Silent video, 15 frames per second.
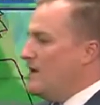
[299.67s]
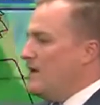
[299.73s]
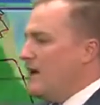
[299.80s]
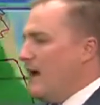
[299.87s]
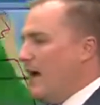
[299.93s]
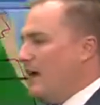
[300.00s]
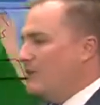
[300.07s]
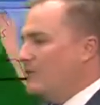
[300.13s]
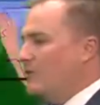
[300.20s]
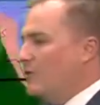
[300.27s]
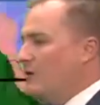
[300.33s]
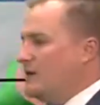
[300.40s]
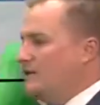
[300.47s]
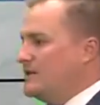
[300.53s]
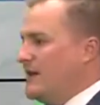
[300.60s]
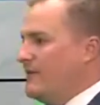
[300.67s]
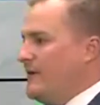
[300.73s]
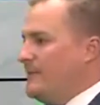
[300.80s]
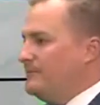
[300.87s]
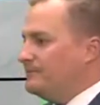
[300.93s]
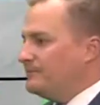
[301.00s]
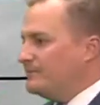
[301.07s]
at 47.
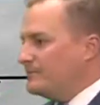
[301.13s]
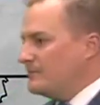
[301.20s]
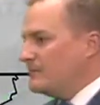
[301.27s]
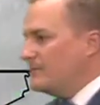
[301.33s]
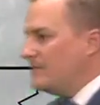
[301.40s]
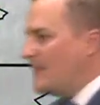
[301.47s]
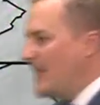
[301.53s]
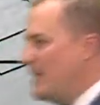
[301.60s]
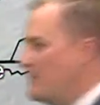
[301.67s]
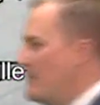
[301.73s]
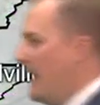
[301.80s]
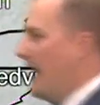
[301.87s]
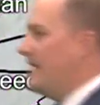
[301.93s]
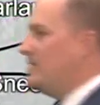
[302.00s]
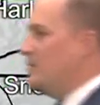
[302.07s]
And back to